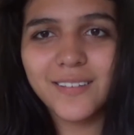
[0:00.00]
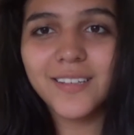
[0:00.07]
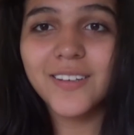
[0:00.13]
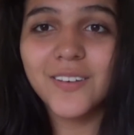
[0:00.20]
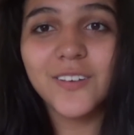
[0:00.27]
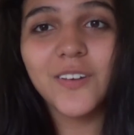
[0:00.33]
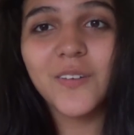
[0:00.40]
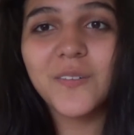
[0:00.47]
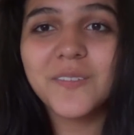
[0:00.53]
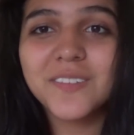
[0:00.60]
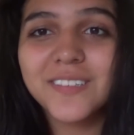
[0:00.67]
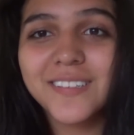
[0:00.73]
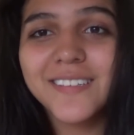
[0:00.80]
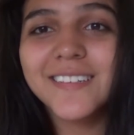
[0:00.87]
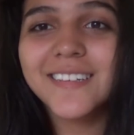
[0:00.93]
you know,
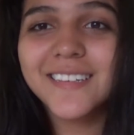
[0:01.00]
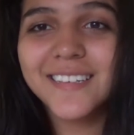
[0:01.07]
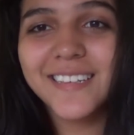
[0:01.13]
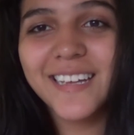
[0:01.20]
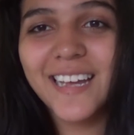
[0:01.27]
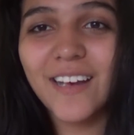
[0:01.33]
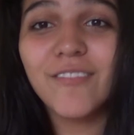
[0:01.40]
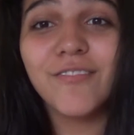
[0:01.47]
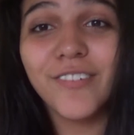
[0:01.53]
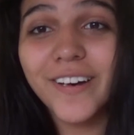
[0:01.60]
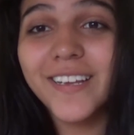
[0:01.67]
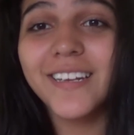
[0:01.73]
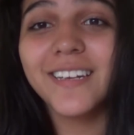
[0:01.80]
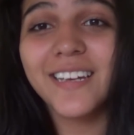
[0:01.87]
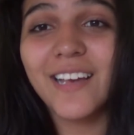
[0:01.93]
have
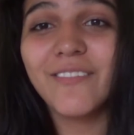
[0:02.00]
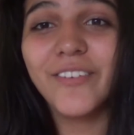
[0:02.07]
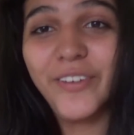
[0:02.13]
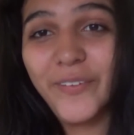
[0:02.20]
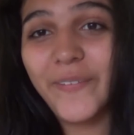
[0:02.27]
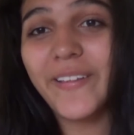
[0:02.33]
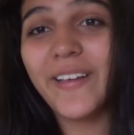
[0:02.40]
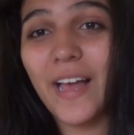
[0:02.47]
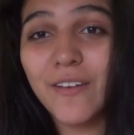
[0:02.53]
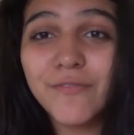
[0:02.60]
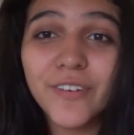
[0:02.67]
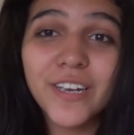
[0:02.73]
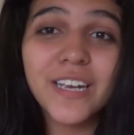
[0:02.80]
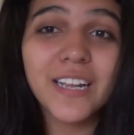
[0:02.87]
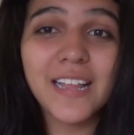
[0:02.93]
fun
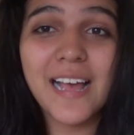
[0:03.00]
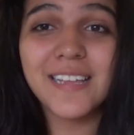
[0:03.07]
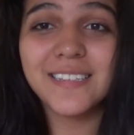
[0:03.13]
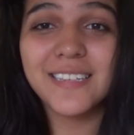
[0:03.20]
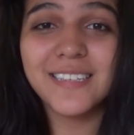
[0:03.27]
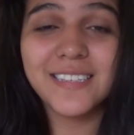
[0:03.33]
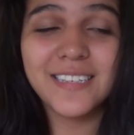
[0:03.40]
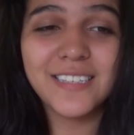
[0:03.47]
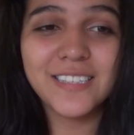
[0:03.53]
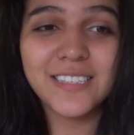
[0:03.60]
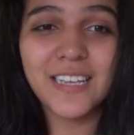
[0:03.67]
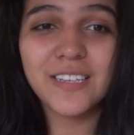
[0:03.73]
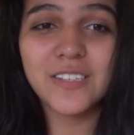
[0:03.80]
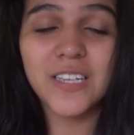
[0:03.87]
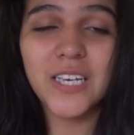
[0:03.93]
in classes and just
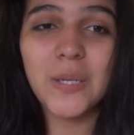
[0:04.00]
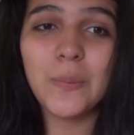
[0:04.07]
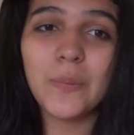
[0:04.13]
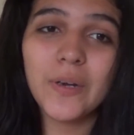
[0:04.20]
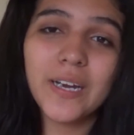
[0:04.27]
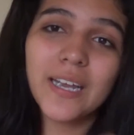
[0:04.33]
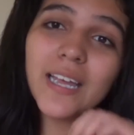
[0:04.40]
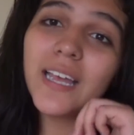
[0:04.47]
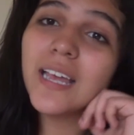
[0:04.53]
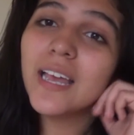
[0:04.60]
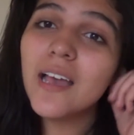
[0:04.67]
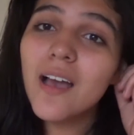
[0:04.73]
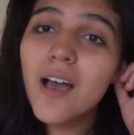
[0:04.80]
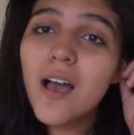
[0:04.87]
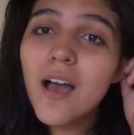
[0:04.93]
like study more
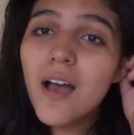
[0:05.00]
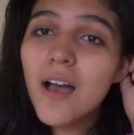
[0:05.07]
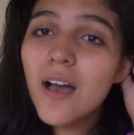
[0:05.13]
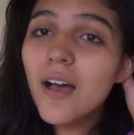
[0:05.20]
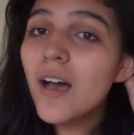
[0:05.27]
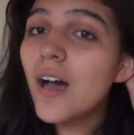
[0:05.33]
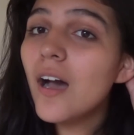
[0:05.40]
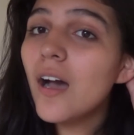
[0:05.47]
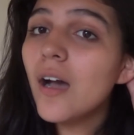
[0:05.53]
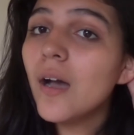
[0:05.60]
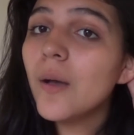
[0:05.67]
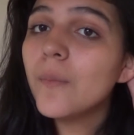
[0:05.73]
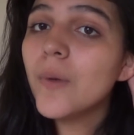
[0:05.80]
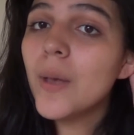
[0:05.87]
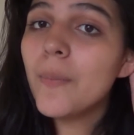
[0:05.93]

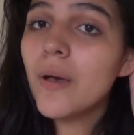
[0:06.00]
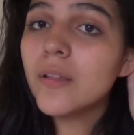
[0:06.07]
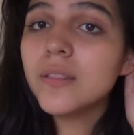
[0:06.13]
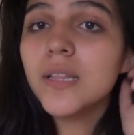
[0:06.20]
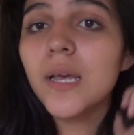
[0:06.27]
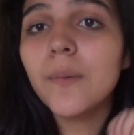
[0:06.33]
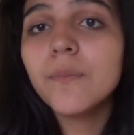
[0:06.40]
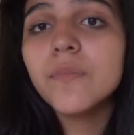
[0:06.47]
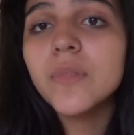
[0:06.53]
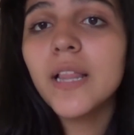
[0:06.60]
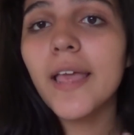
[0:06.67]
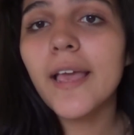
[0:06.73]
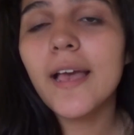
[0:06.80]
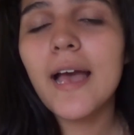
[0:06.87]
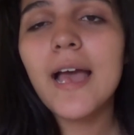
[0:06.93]
about them.
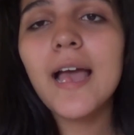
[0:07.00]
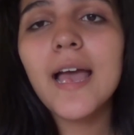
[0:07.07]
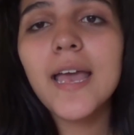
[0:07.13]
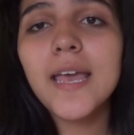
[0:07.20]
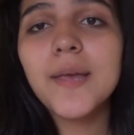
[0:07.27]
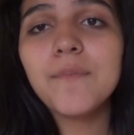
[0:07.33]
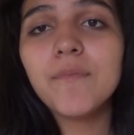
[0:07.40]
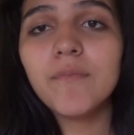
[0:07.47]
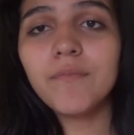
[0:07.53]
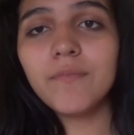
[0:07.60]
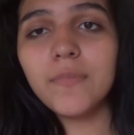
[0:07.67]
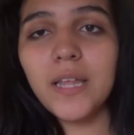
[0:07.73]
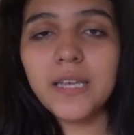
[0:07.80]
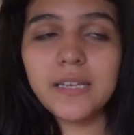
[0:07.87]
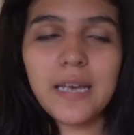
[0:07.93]
Like I
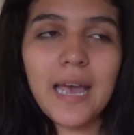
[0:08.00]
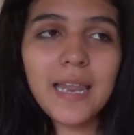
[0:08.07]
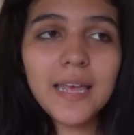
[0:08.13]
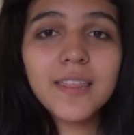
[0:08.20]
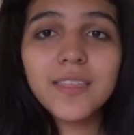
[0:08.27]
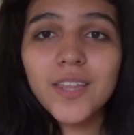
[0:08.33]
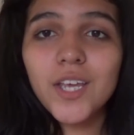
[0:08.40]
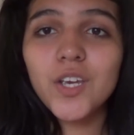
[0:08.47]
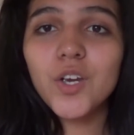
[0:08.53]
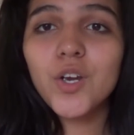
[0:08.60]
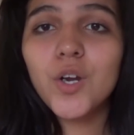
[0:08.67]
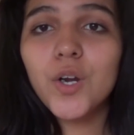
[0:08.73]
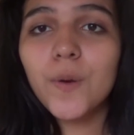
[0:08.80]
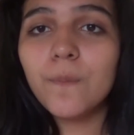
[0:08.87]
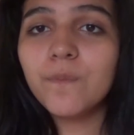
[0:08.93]
like
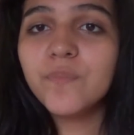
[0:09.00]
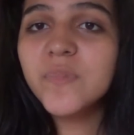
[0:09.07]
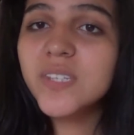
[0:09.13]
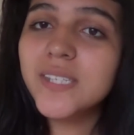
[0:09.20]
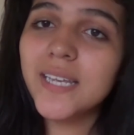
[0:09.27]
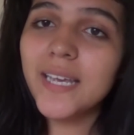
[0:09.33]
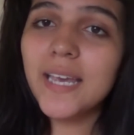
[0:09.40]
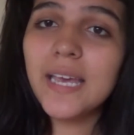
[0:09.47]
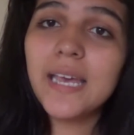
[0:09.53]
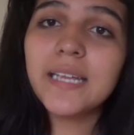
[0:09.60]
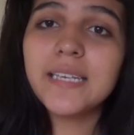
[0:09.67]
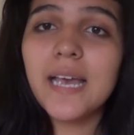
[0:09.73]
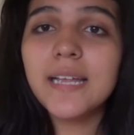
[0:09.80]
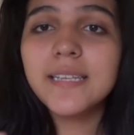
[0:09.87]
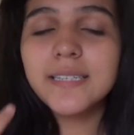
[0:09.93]
theater, singing,
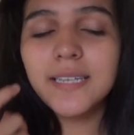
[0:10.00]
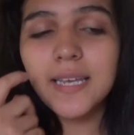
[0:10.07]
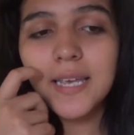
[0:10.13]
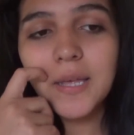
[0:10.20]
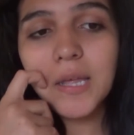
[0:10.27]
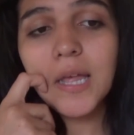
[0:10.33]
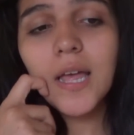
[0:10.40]
dancing.